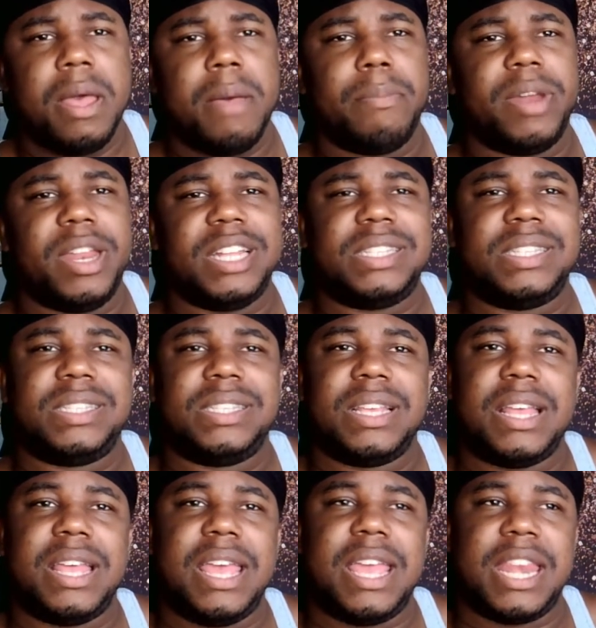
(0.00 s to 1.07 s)
but it's
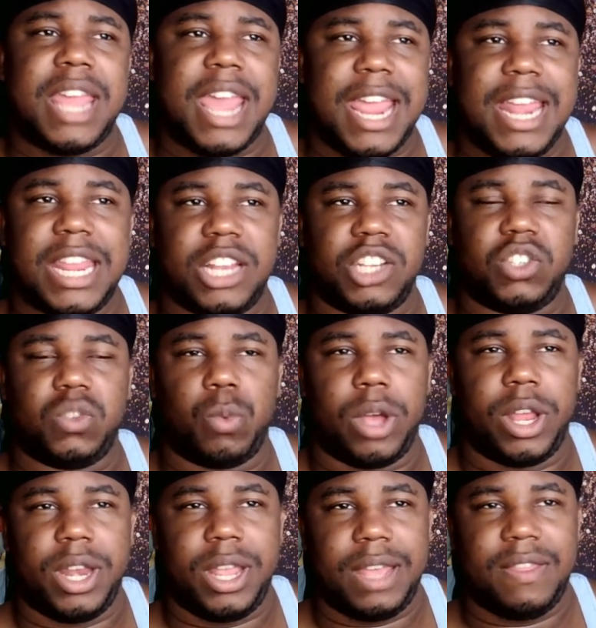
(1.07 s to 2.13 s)
an 8-inch
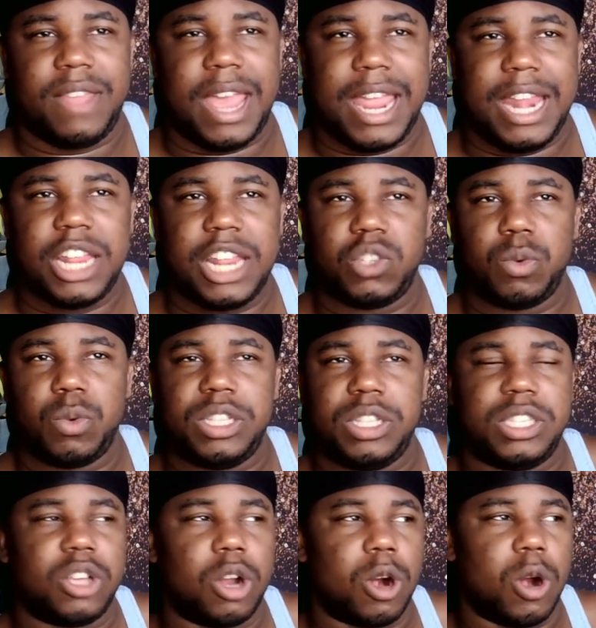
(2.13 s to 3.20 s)
one, and the 8-inch
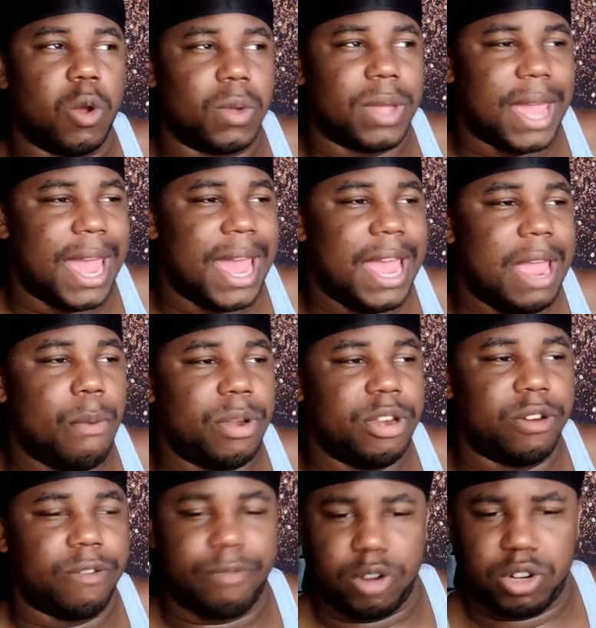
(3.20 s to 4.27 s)
ones are okay when
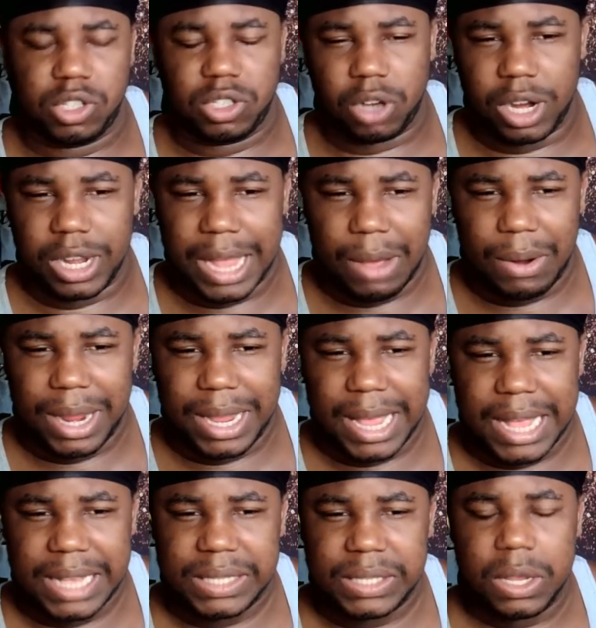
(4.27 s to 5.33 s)
you're first starting out, I
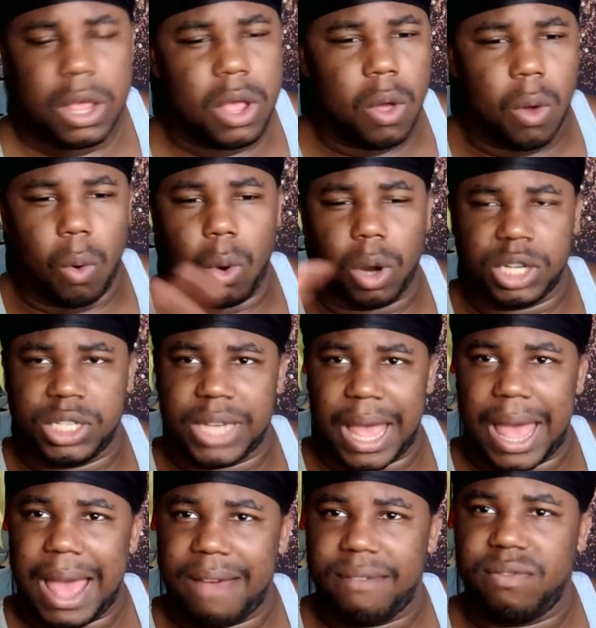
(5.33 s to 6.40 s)
guess, or to
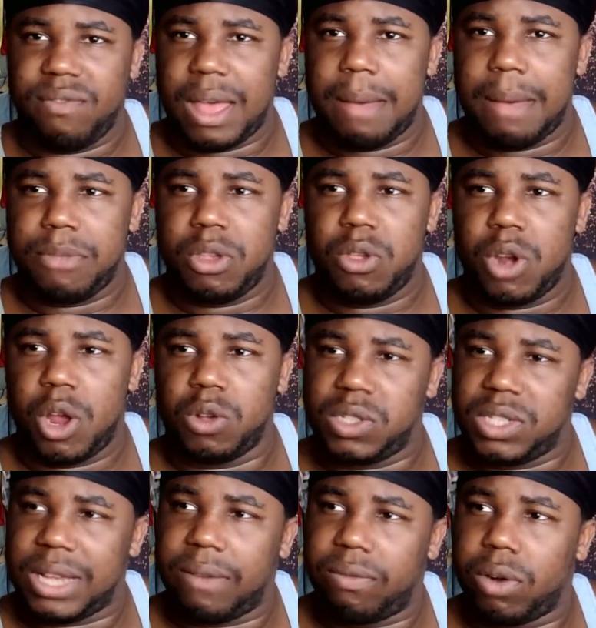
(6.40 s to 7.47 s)
have them, you know,
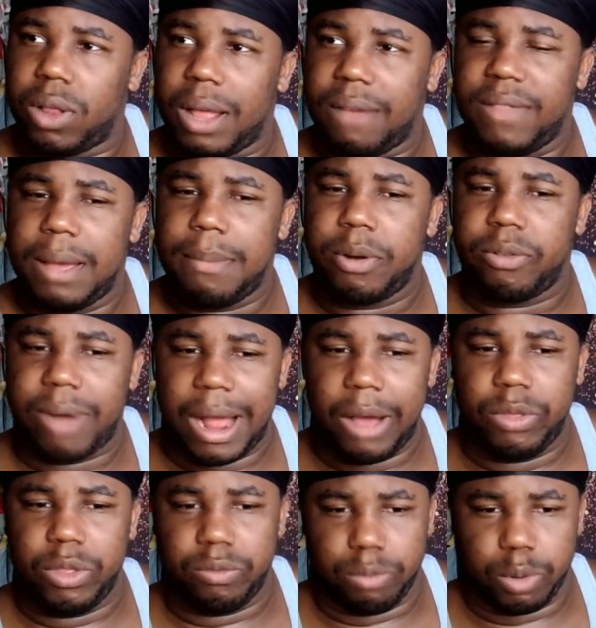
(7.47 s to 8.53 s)
several of them
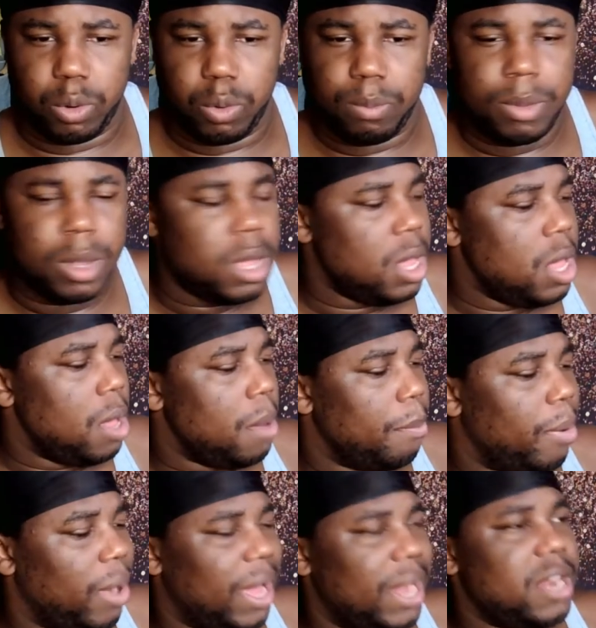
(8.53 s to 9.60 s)
around the room,
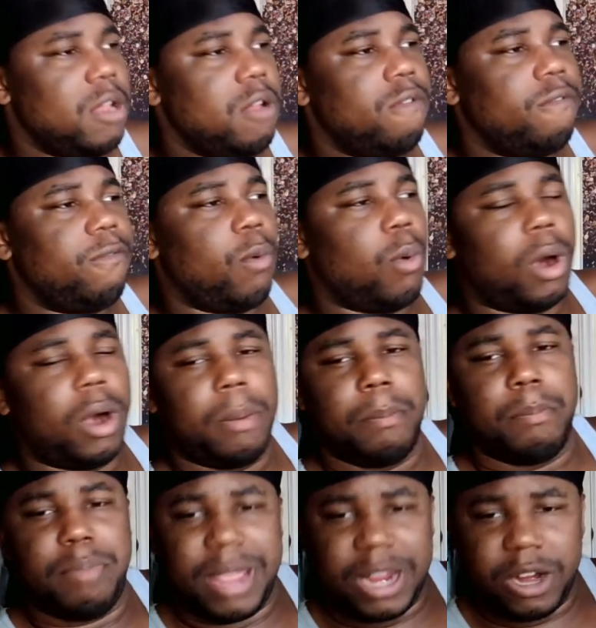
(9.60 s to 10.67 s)
but for
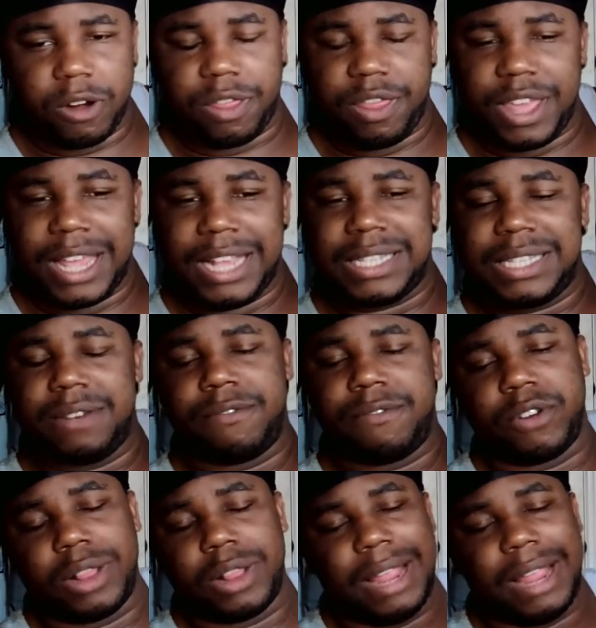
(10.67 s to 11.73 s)
bigger things and
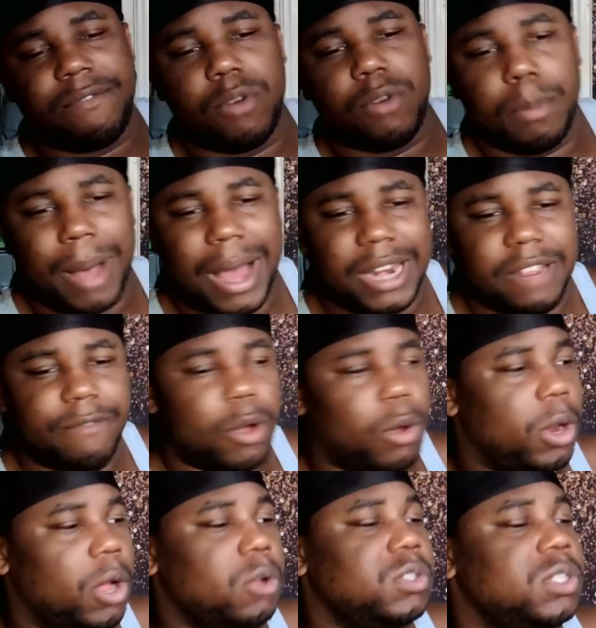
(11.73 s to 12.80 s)
for, like, full-body
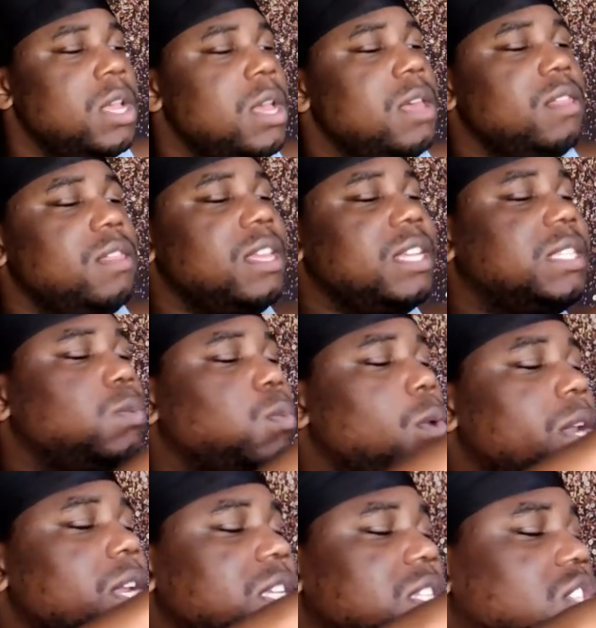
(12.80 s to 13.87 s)
photos, this
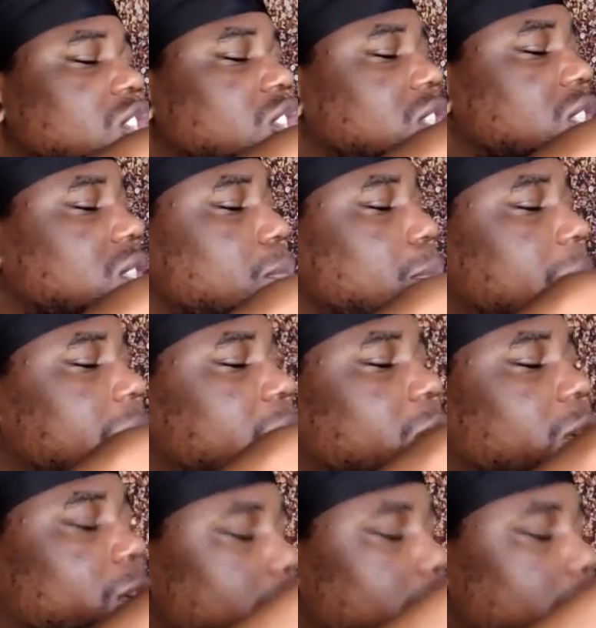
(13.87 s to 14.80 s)
one is just better.